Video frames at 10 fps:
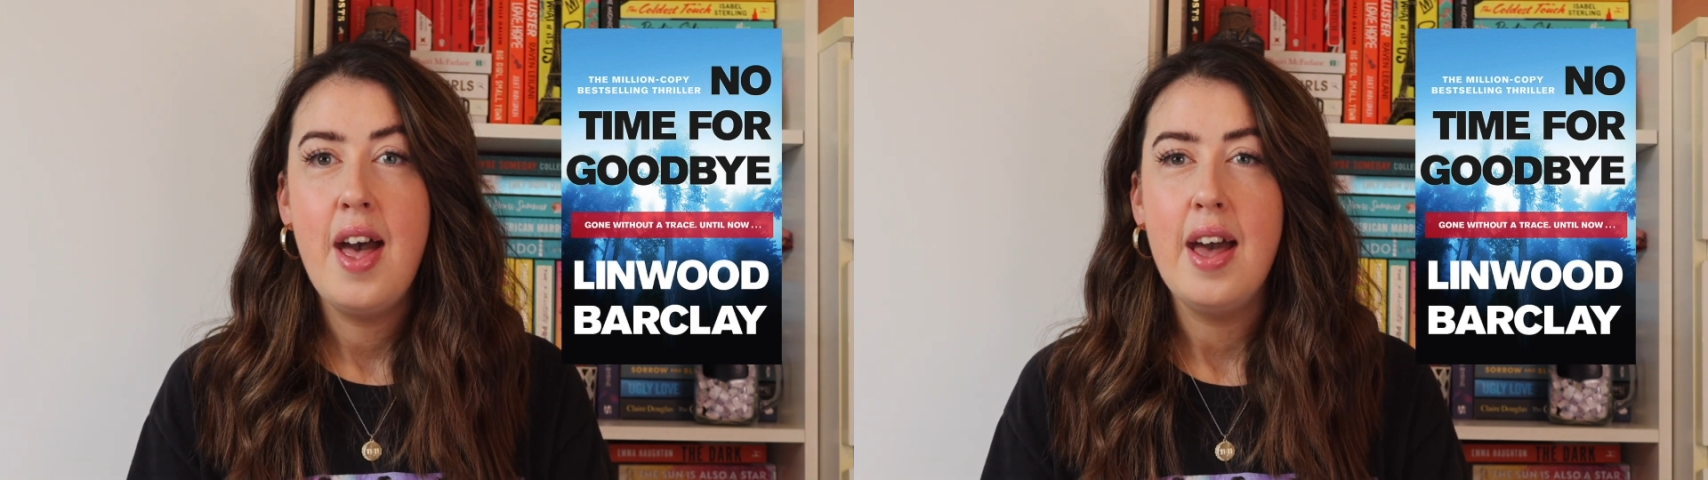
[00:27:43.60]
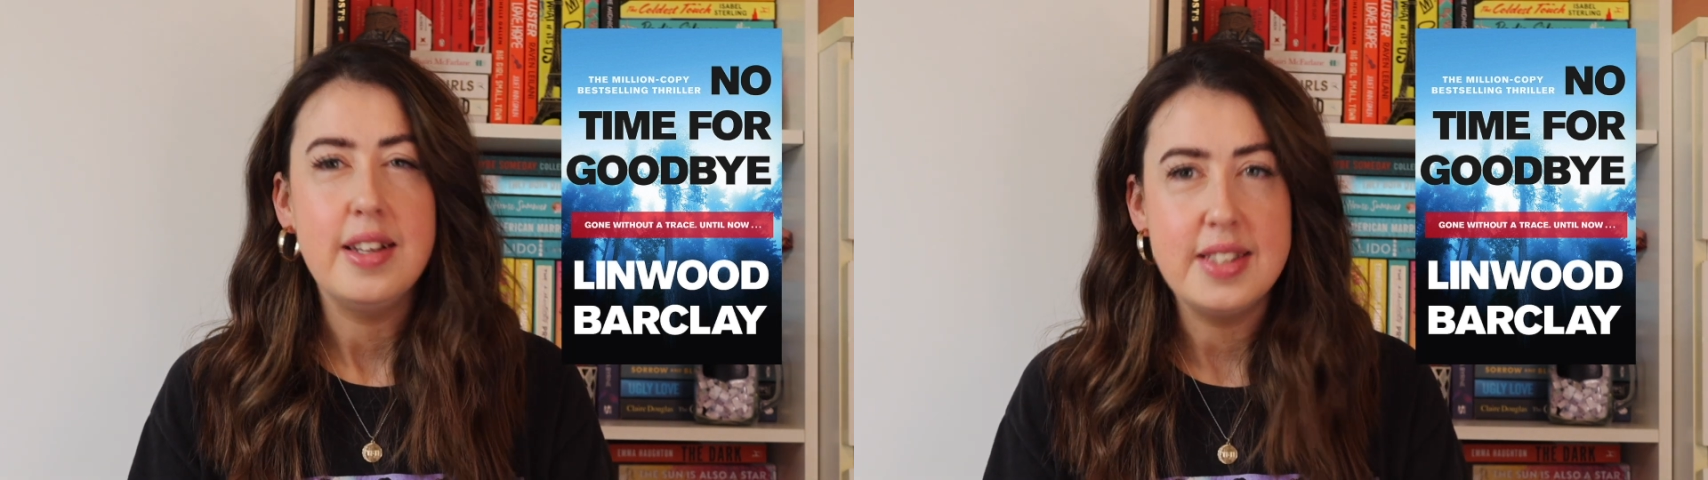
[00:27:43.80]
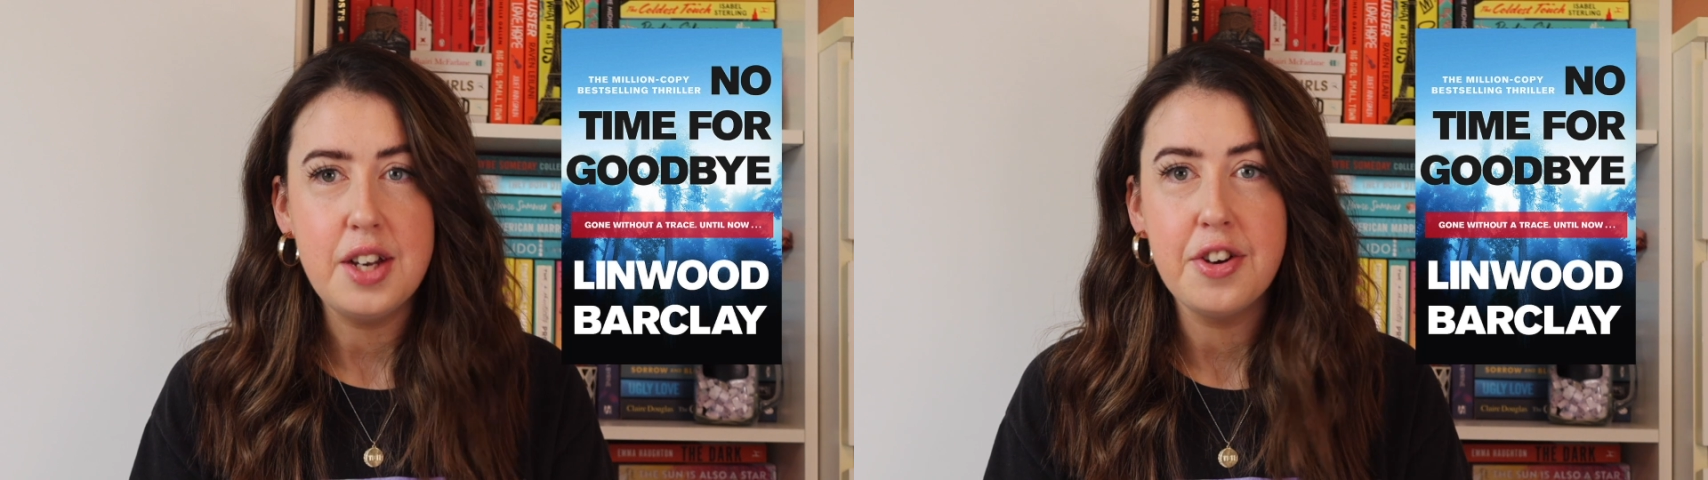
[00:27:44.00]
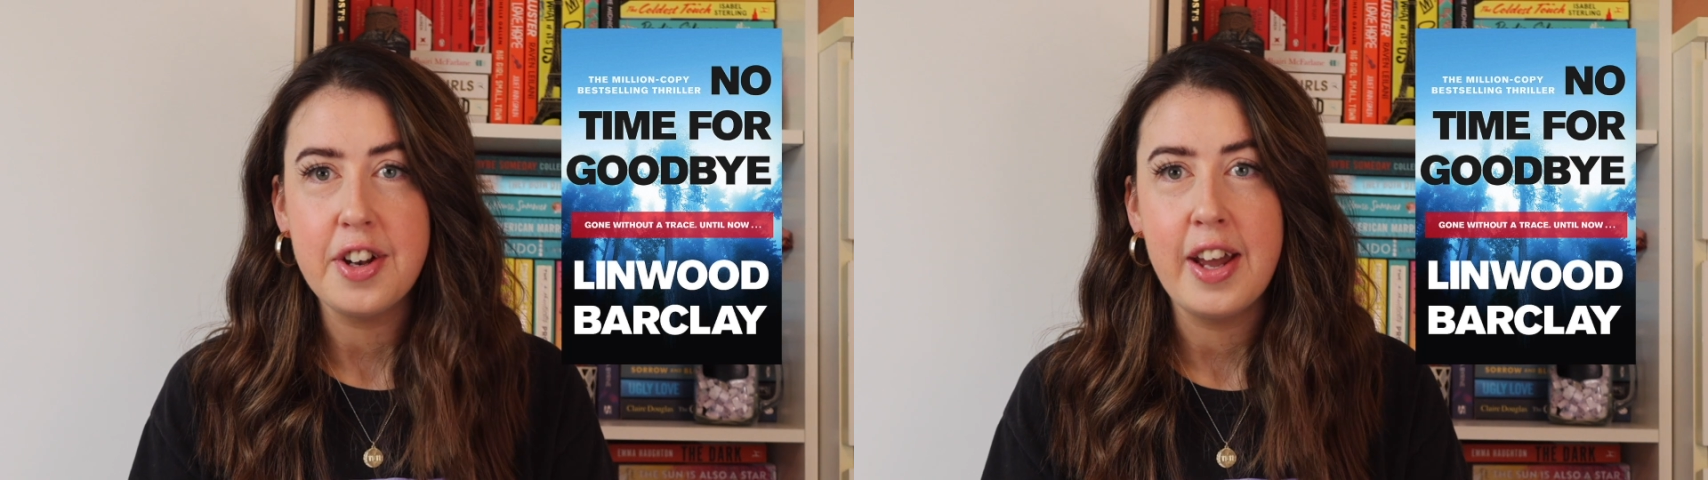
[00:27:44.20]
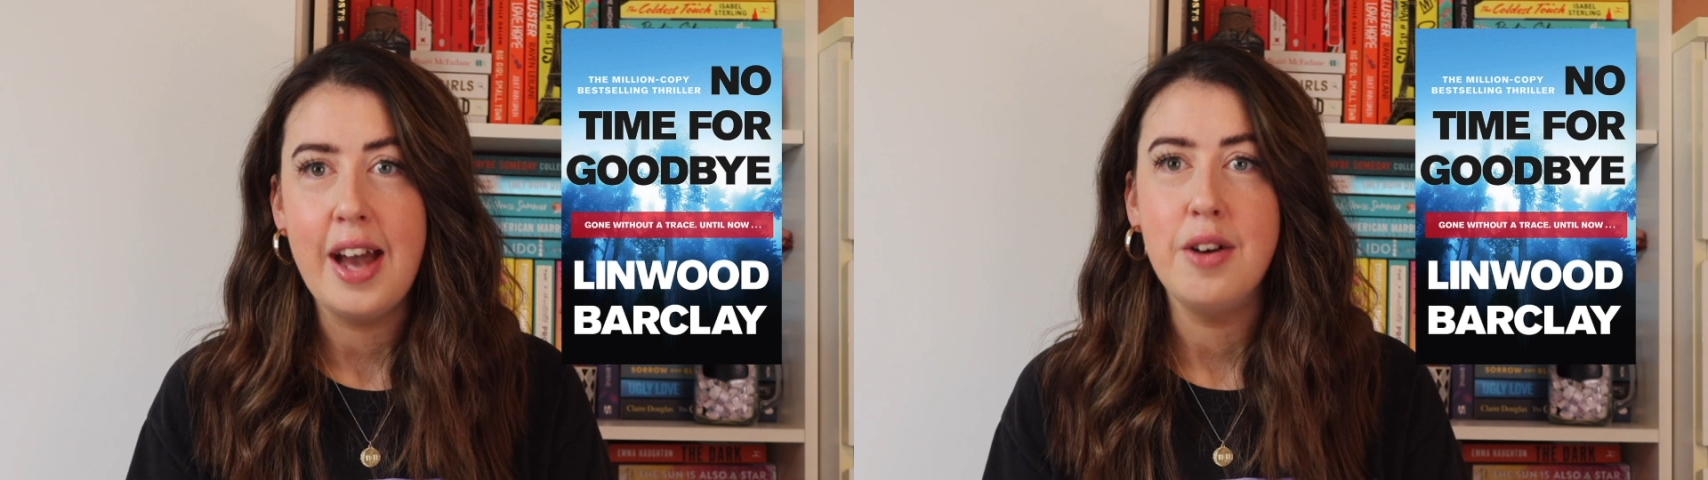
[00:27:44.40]
a secret
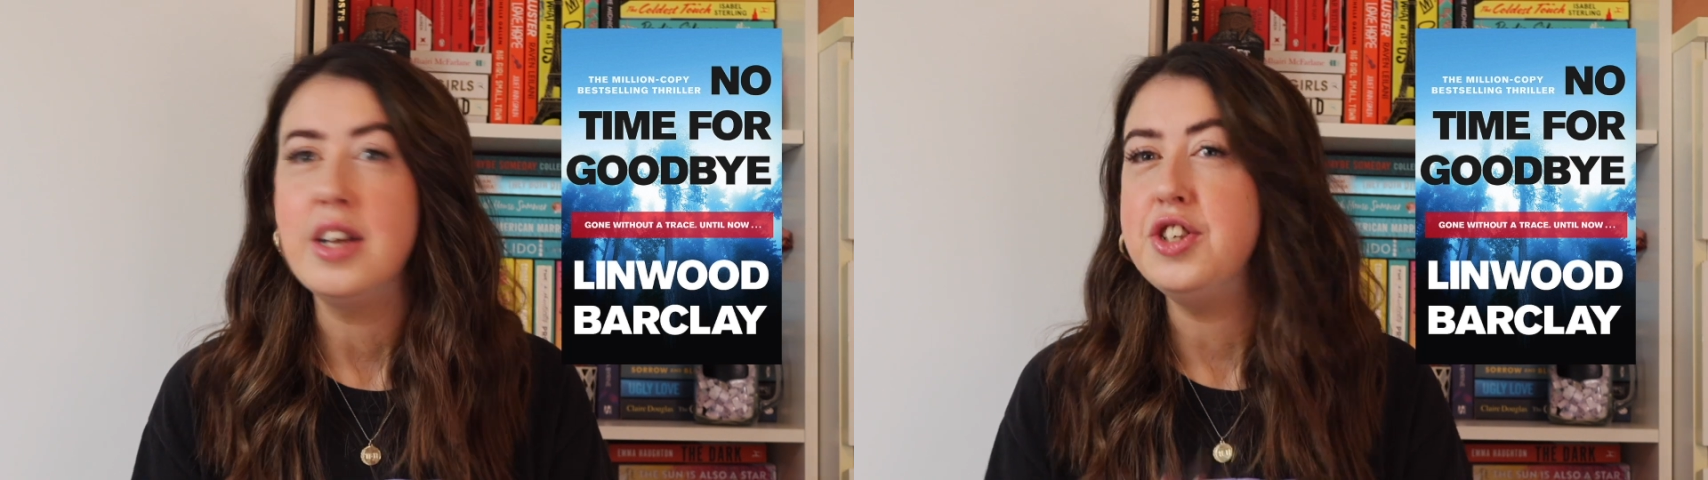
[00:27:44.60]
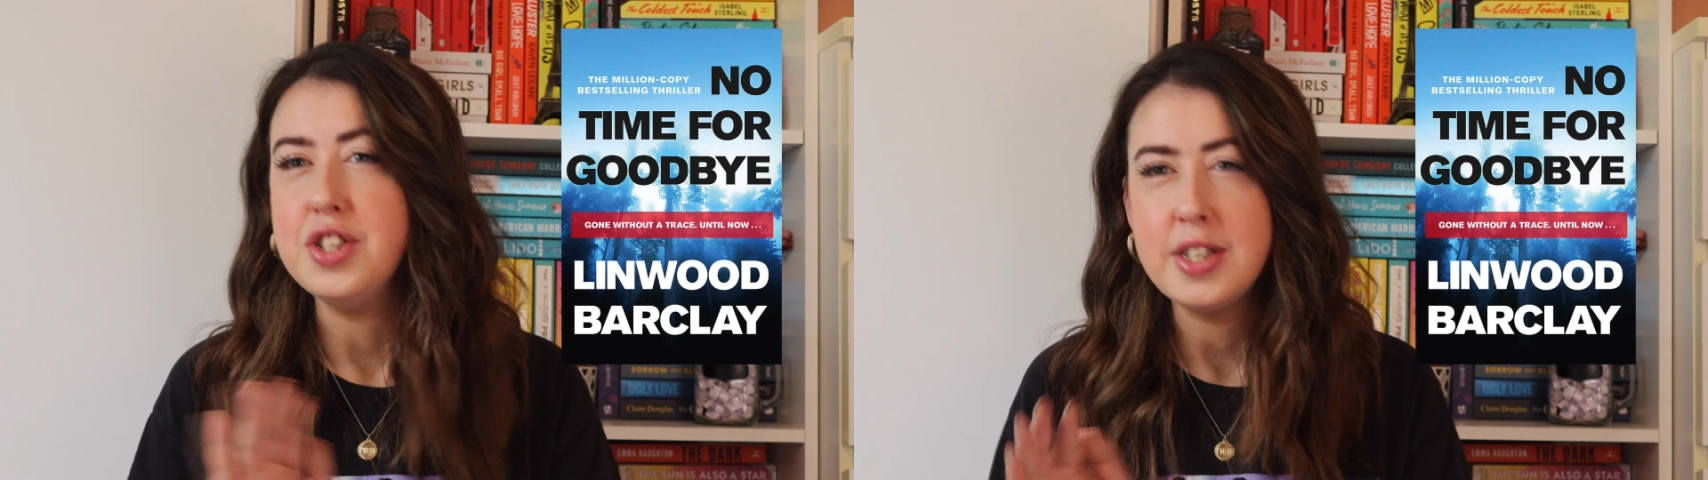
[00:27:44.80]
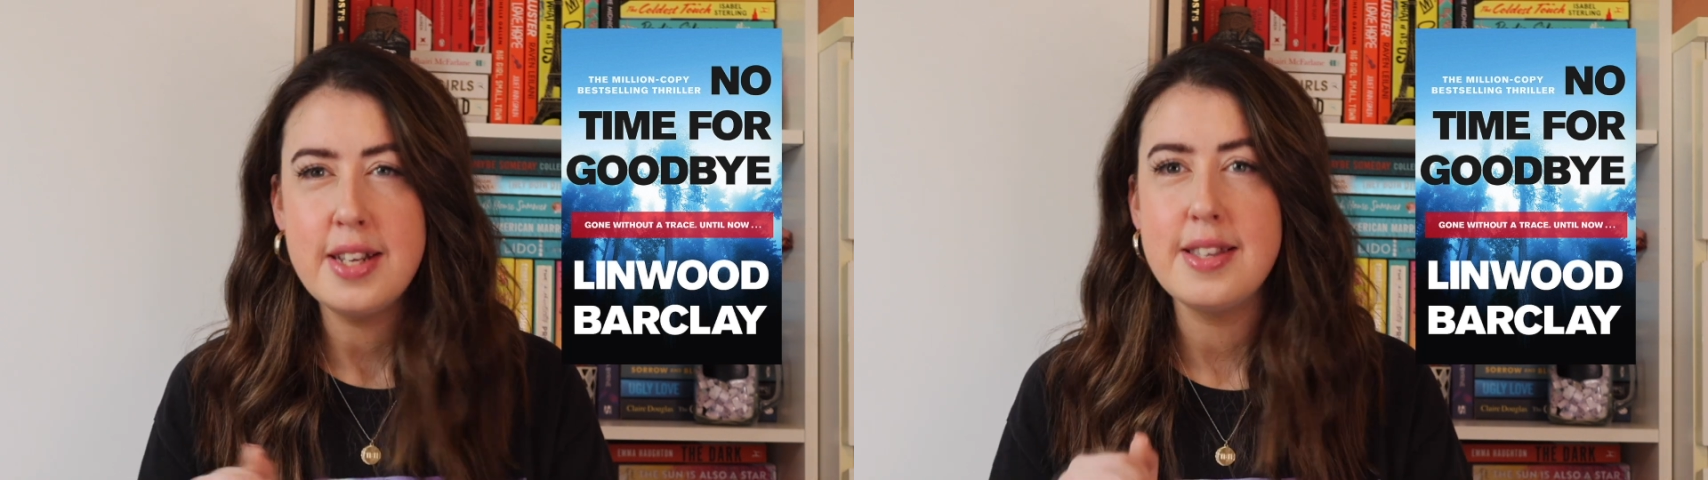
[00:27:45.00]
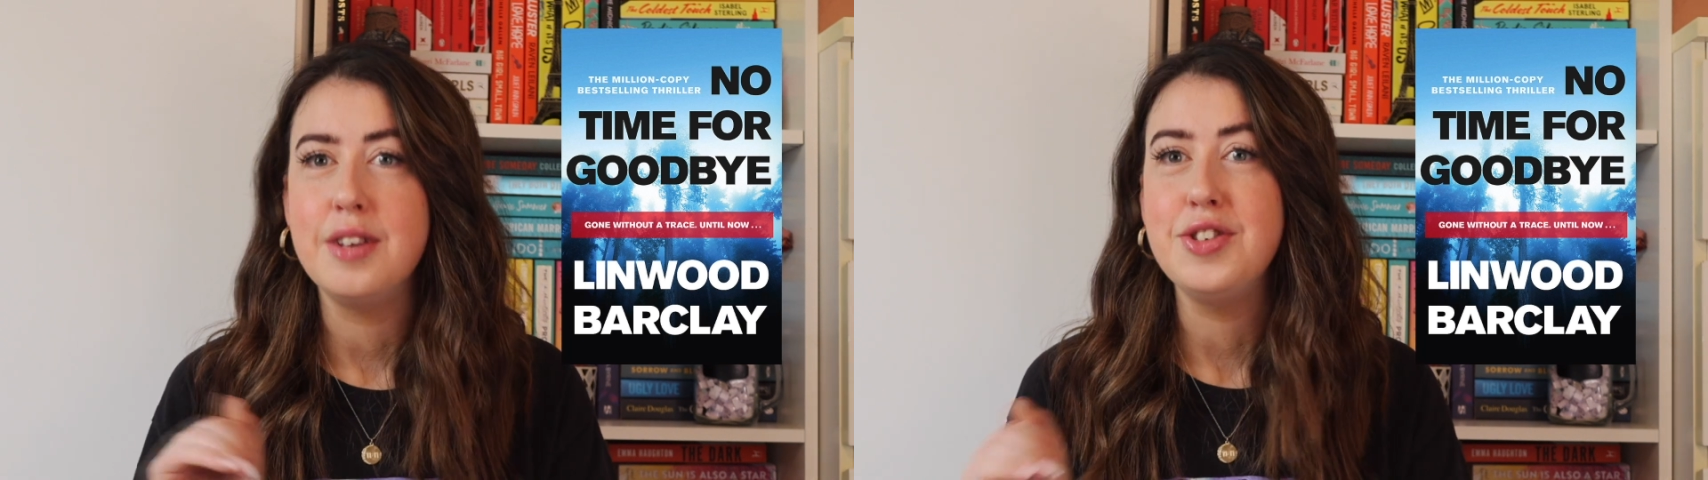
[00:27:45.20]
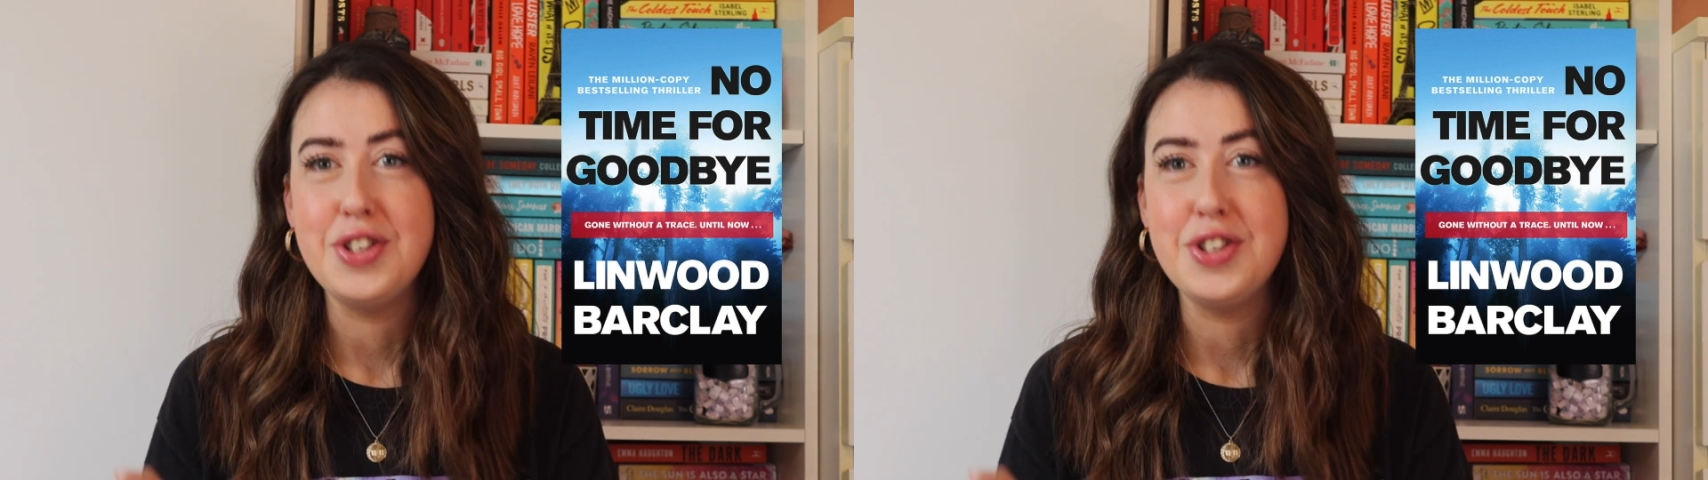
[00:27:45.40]
night out. Like, she sneaks out,